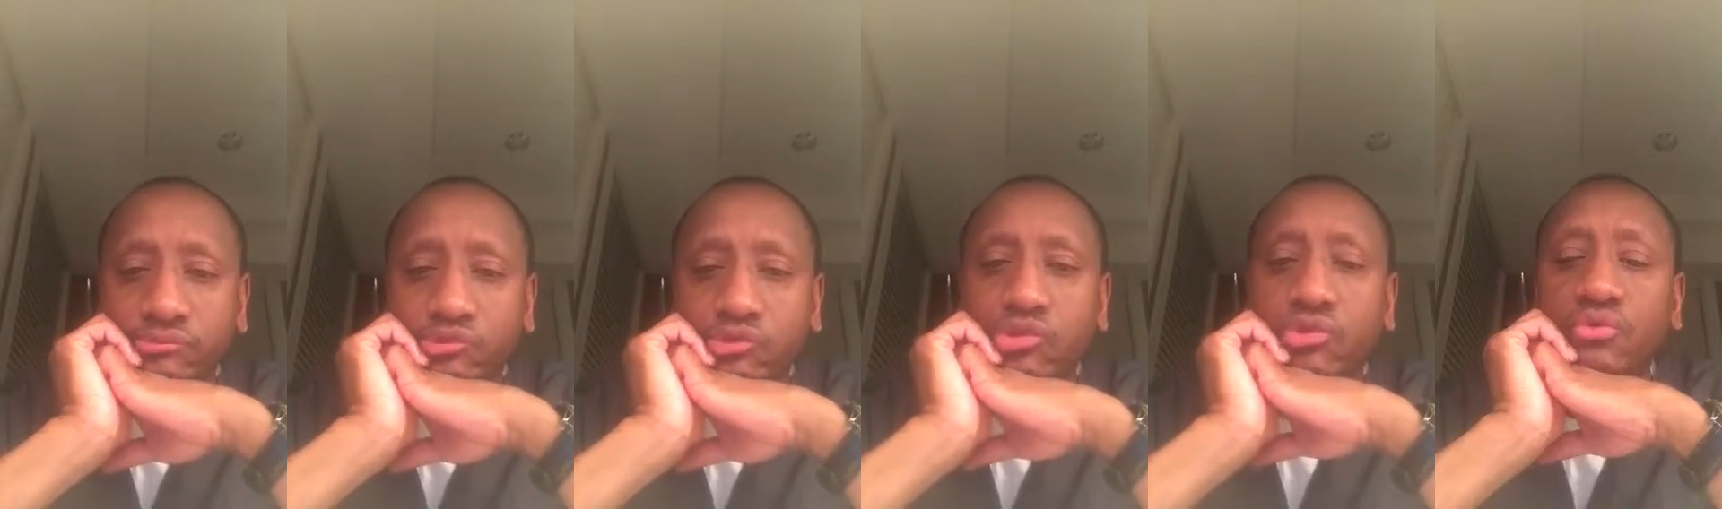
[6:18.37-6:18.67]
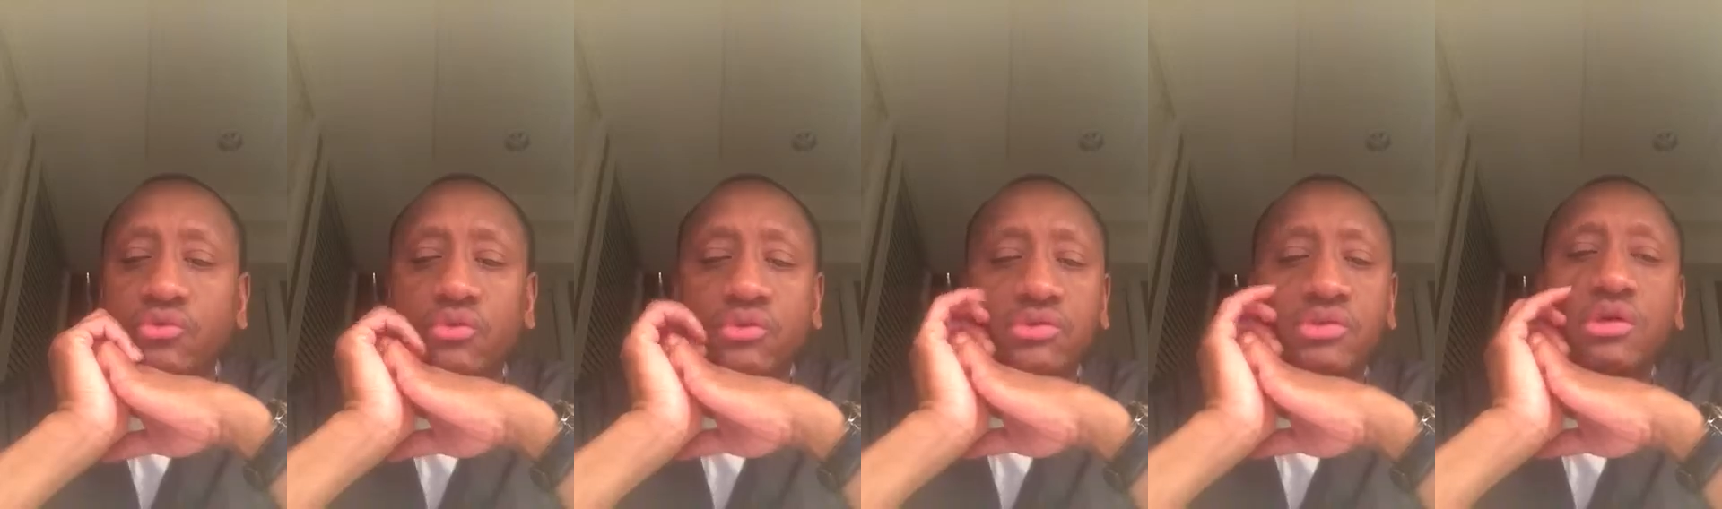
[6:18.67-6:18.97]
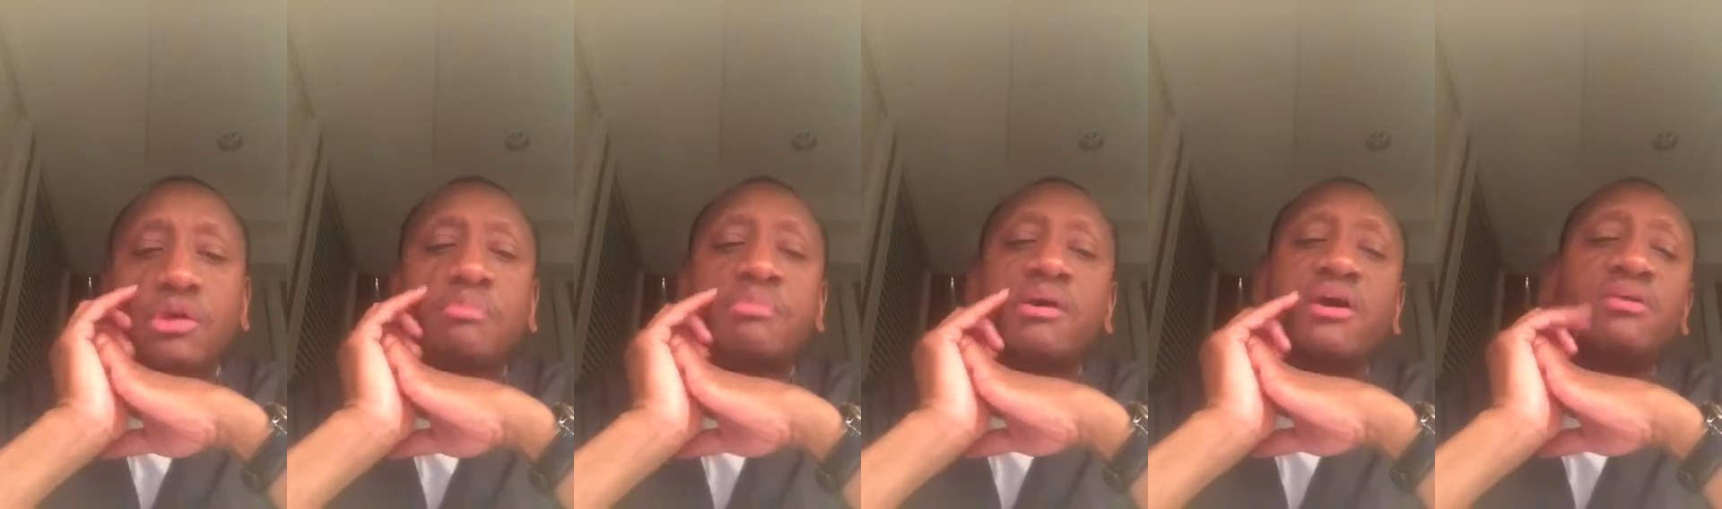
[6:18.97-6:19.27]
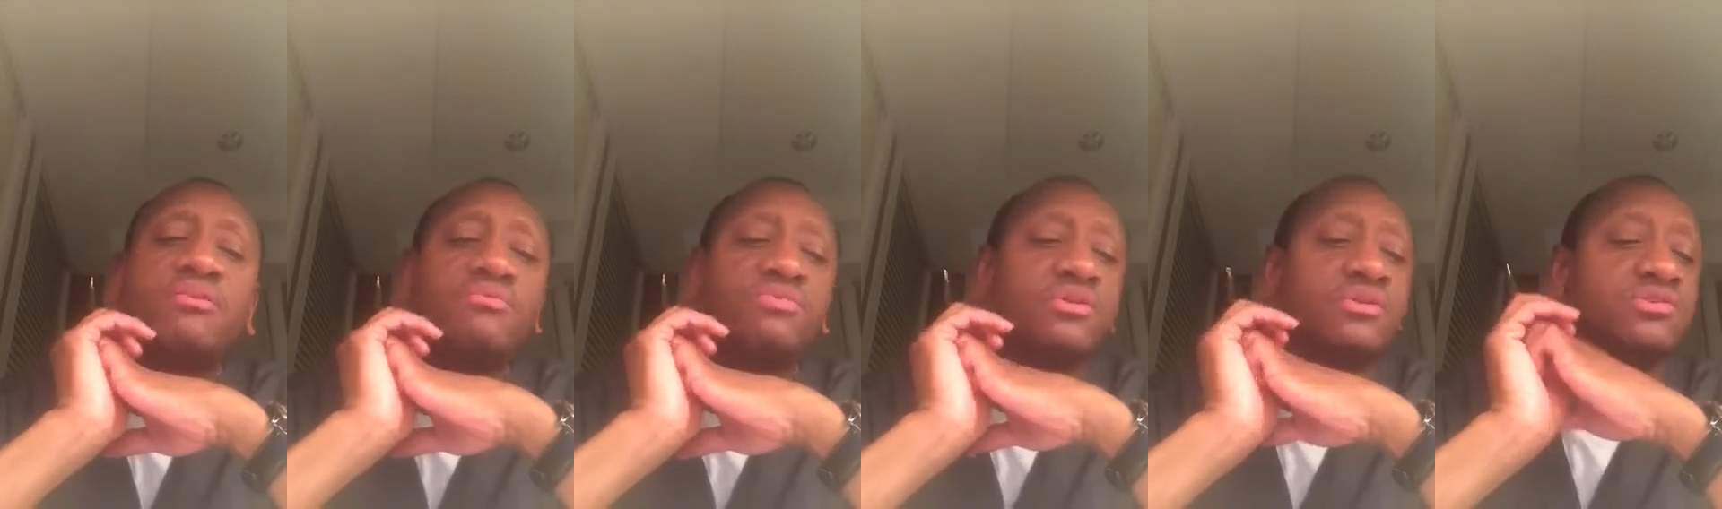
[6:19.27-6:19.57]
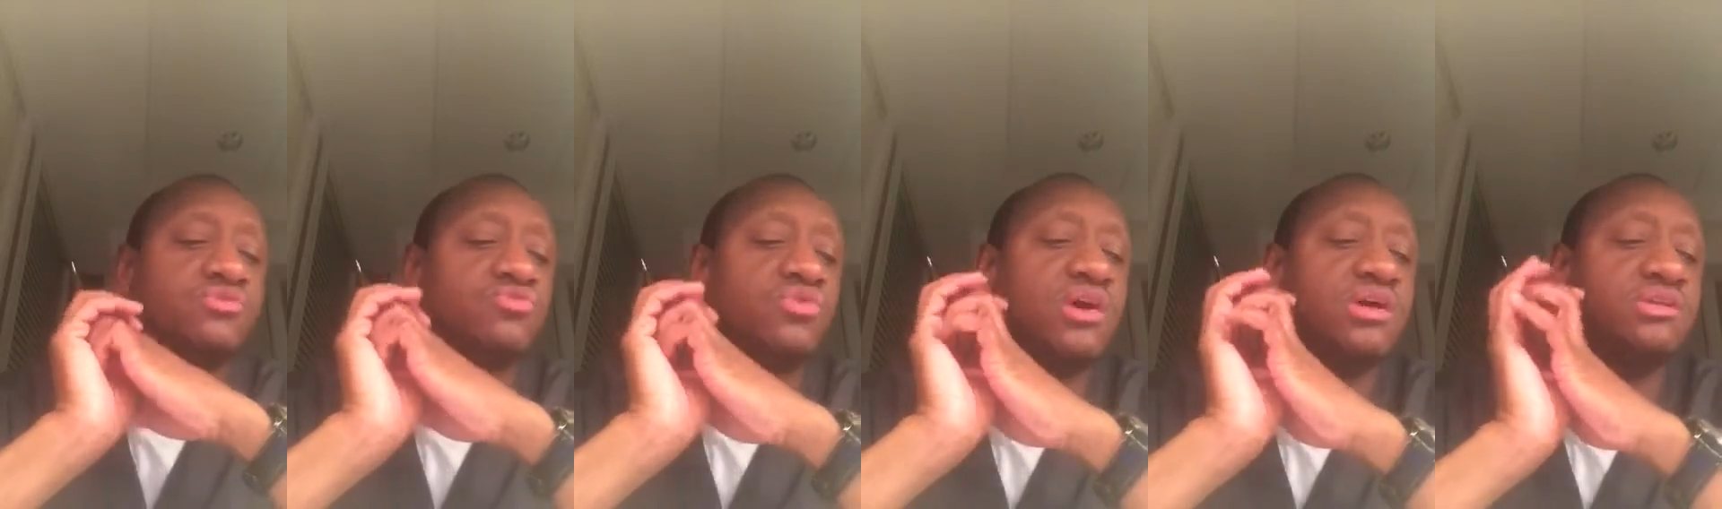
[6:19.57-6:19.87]
So those are part of the
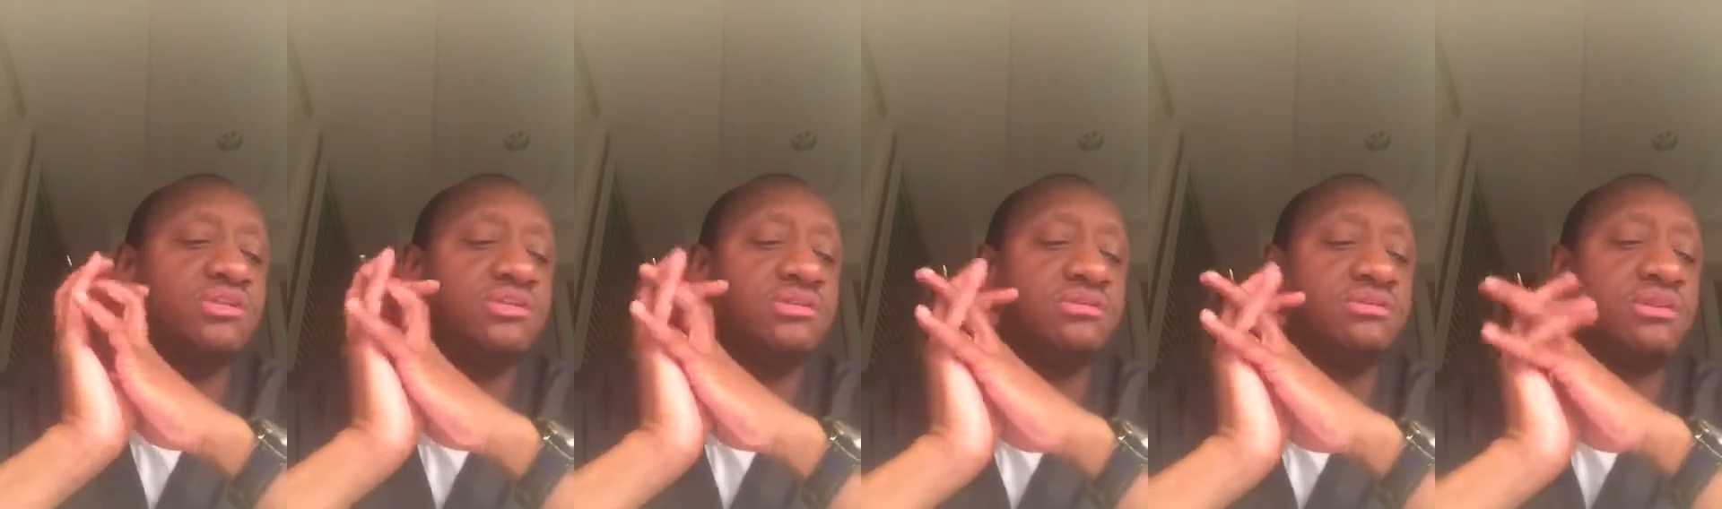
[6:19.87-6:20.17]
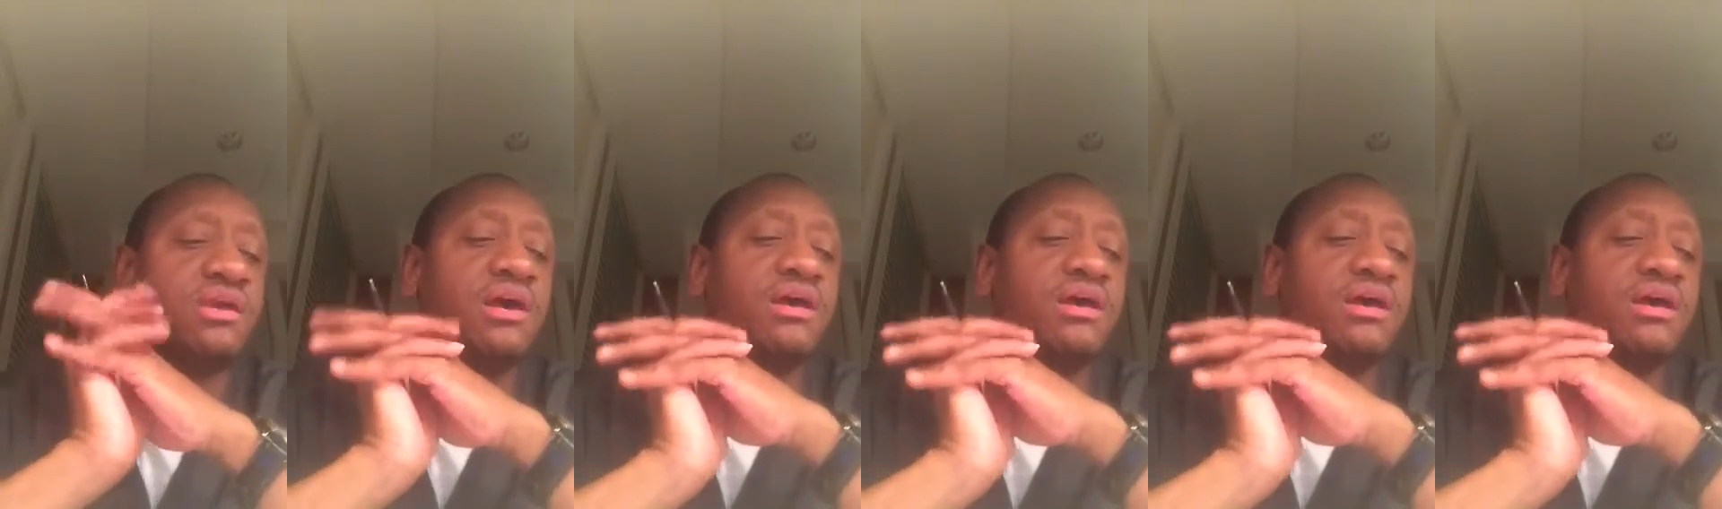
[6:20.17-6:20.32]
extraction,